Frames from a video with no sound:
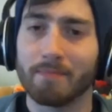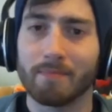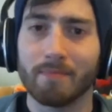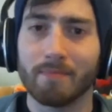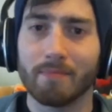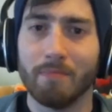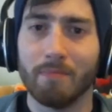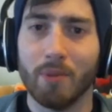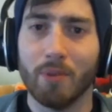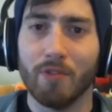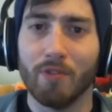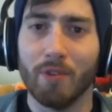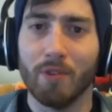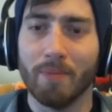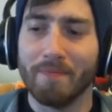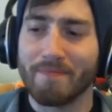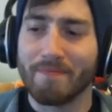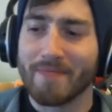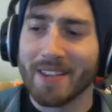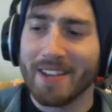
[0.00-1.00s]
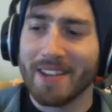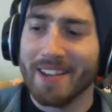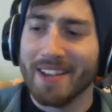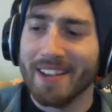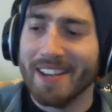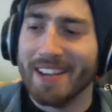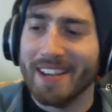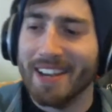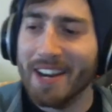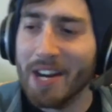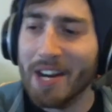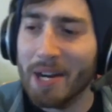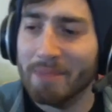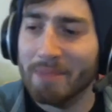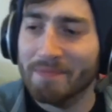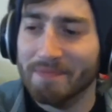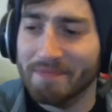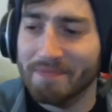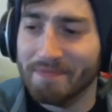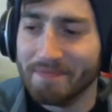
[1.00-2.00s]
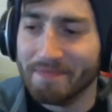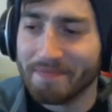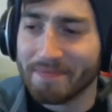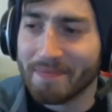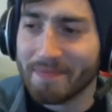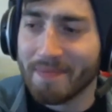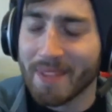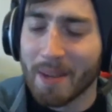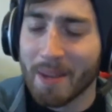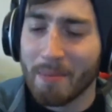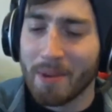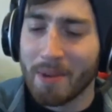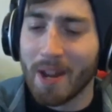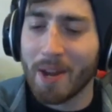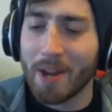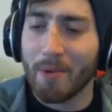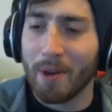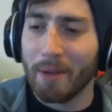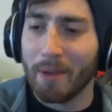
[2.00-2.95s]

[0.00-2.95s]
Beautiful. Um, but anyway,